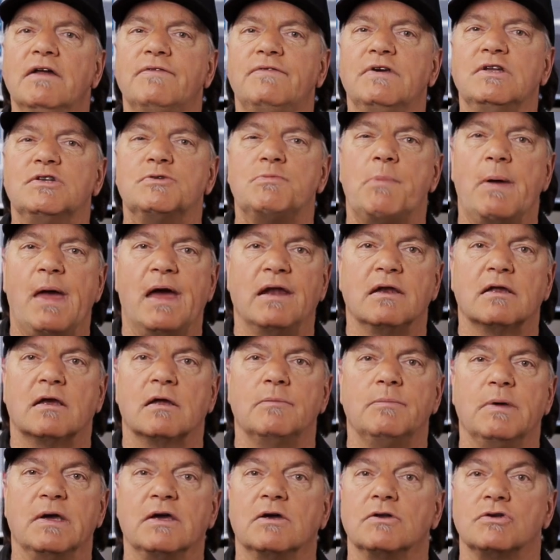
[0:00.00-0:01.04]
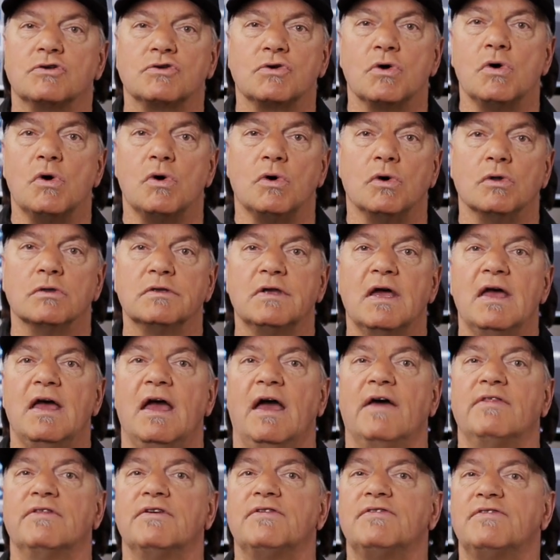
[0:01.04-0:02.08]
of each band can be controlled,
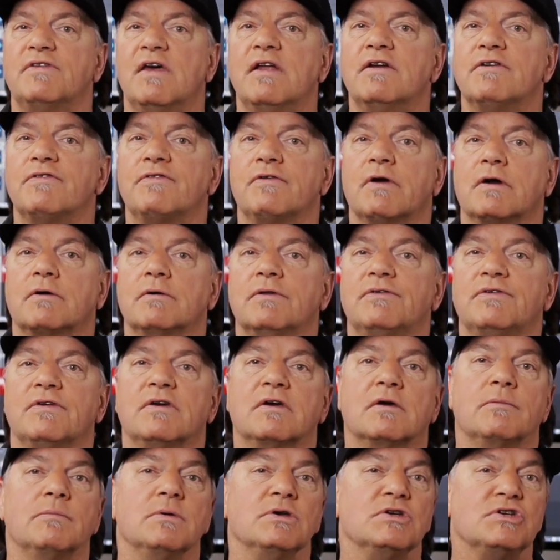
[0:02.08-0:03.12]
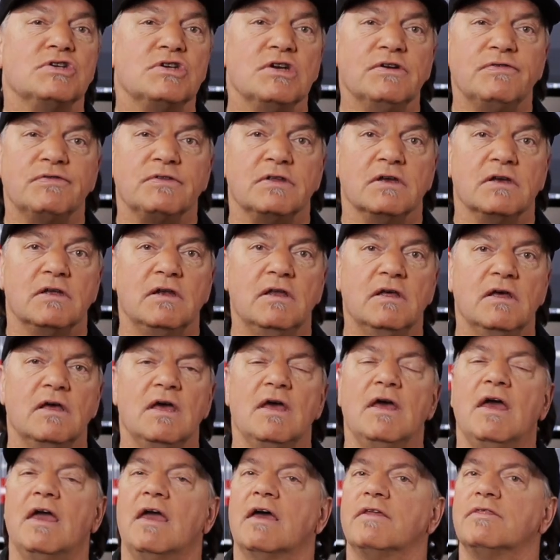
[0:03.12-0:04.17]
and the center frequency can be shifted,
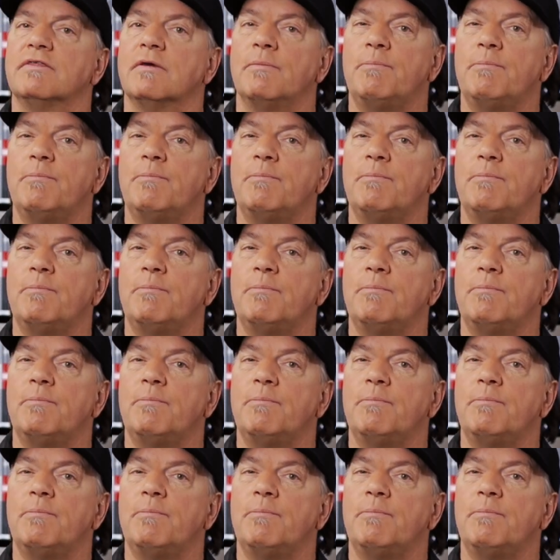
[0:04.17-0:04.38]
and the